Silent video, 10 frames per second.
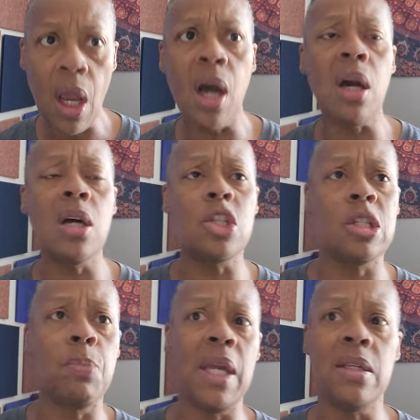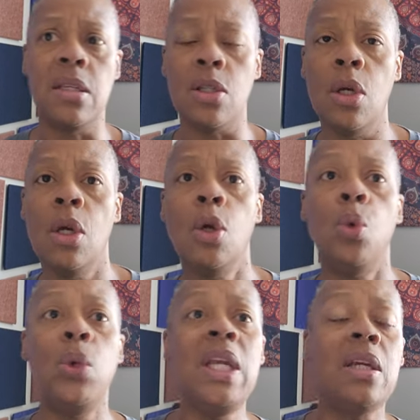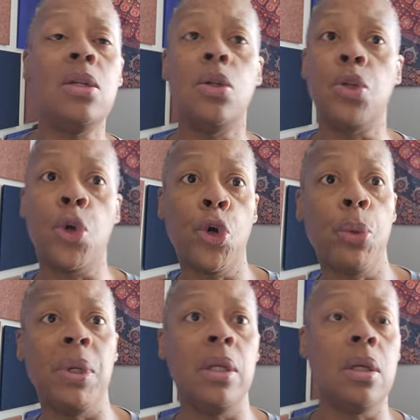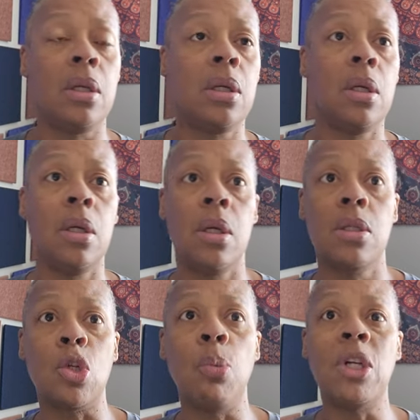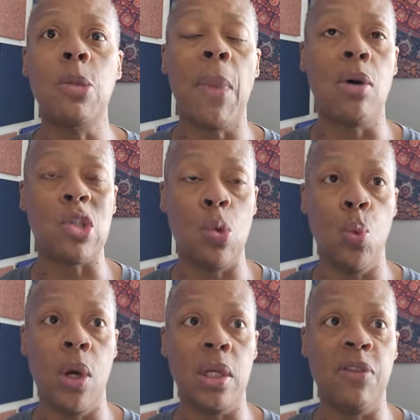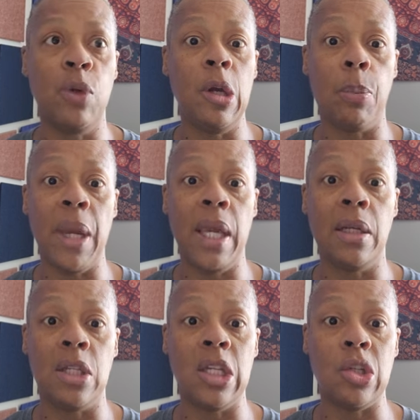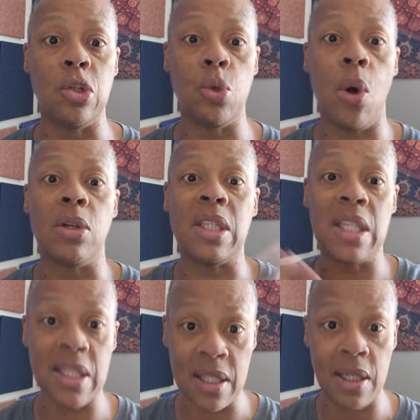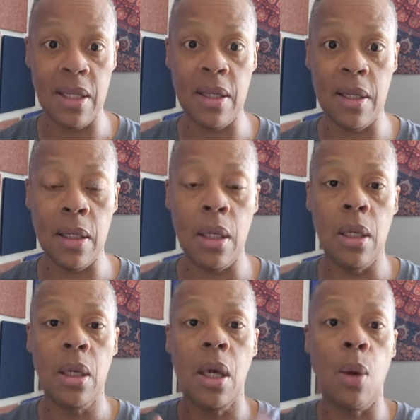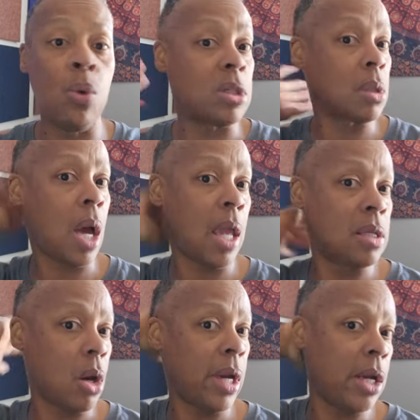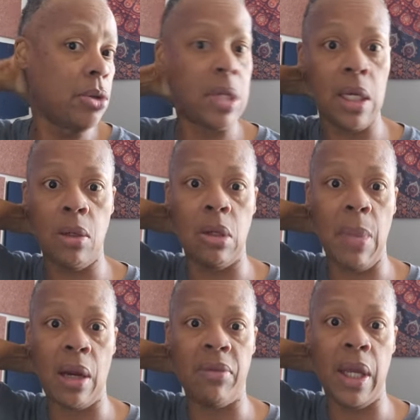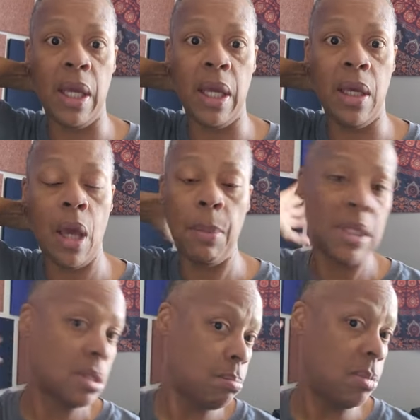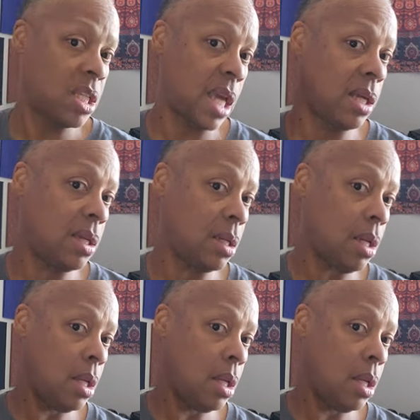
unconscious basis. We can determine so much about someone if we are paying attention to our sensing. Is our hair standing on the back of our head? I mean, standing,